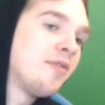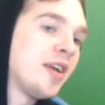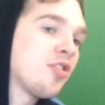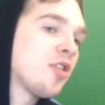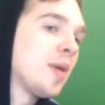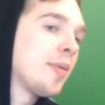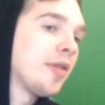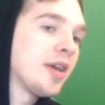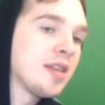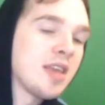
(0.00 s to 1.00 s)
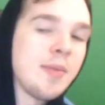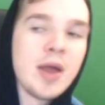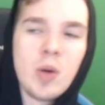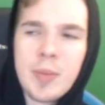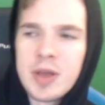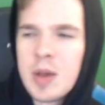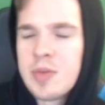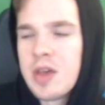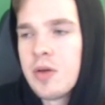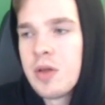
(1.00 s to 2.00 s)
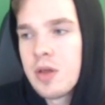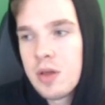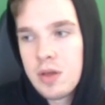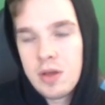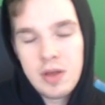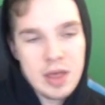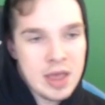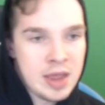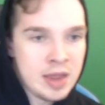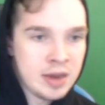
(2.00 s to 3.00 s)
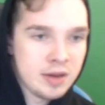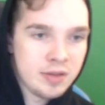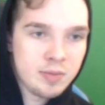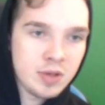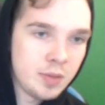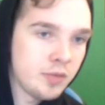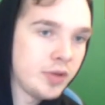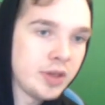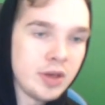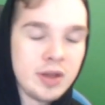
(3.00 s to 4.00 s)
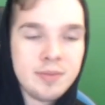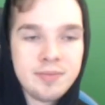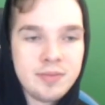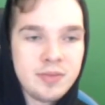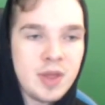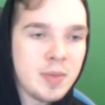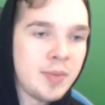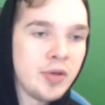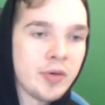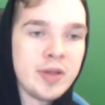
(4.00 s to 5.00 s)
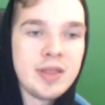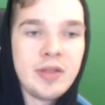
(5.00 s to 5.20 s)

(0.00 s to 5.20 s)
eventually maybe like a 10-mana weapon comes out and comes really good. Then maybe you'll run